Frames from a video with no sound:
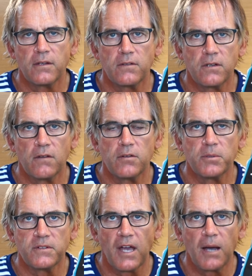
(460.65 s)

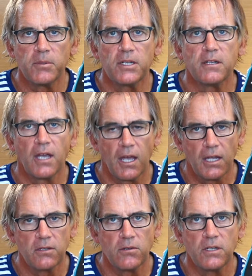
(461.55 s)
dissolvable tablet
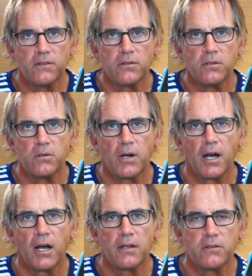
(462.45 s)
and you need to uh,